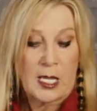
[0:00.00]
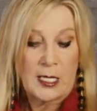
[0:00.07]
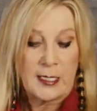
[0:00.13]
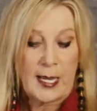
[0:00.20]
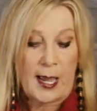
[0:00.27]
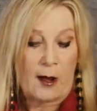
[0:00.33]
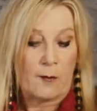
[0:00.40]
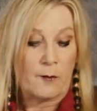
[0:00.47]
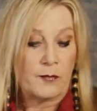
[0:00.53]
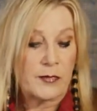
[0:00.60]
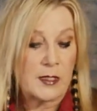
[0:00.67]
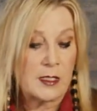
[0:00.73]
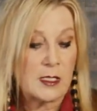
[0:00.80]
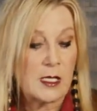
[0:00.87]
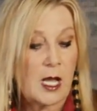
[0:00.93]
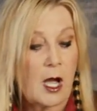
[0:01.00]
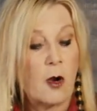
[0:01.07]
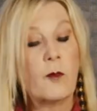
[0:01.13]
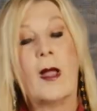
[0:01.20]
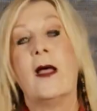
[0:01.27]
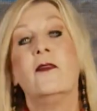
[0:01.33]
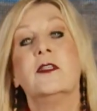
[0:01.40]
Now,
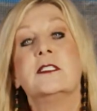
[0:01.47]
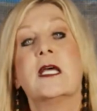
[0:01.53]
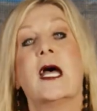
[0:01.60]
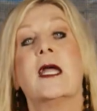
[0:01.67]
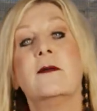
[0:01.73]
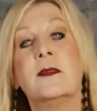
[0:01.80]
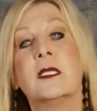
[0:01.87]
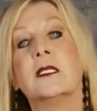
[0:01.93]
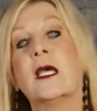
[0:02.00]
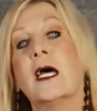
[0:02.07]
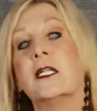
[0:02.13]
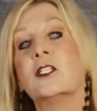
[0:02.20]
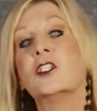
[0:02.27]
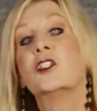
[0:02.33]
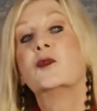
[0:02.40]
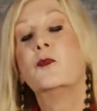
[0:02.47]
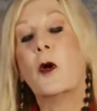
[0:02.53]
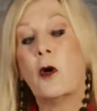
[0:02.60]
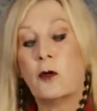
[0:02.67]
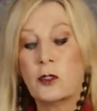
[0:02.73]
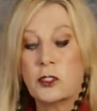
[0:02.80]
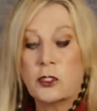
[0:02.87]
around the time that God
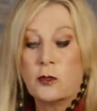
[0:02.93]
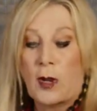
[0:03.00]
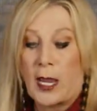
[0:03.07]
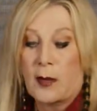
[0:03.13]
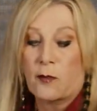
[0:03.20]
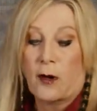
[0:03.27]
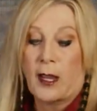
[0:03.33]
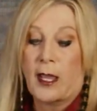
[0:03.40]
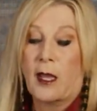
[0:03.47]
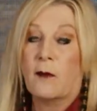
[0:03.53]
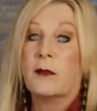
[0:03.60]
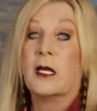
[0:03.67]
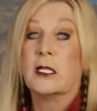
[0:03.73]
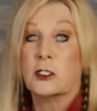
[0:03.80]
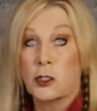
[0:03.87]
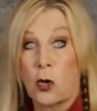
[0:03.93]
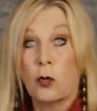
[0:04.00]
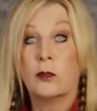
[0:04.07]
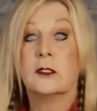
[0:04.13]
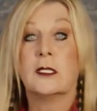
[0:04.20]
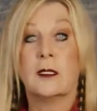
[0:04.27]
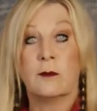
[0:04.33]
spoke to Abraham and
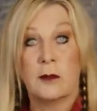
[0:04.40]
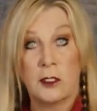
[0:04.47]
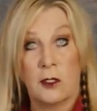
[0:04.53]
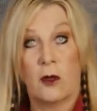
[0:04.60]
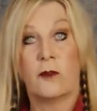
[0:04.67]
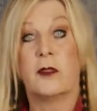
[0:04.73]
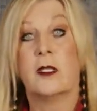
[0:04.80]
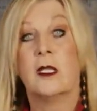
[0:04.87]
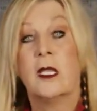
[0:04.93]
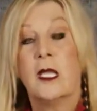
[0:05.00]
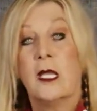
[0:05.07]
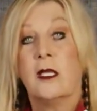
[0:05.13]
told him, that